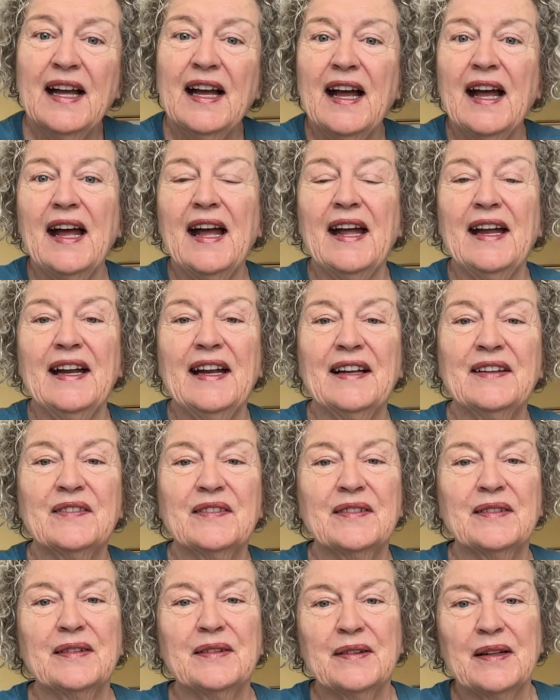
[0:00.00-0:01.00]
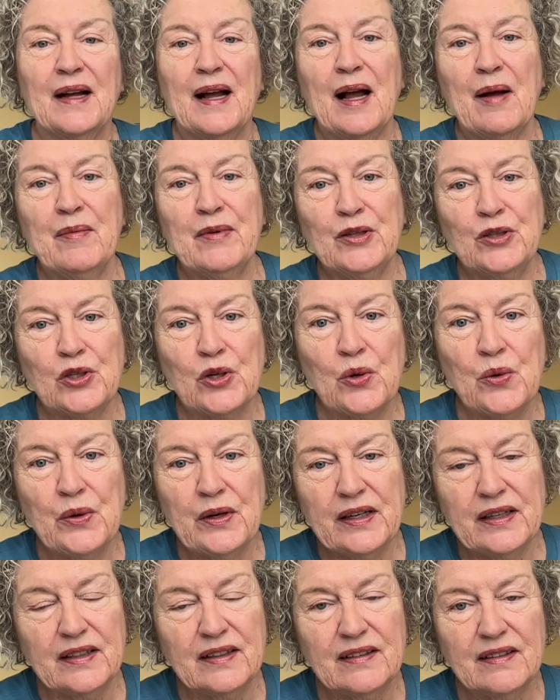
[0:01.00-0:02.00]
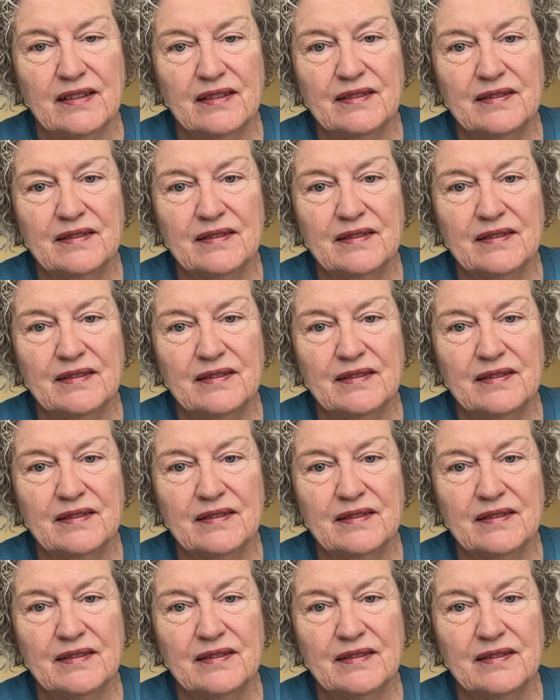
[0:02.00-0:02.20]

Hey, I'm enjoying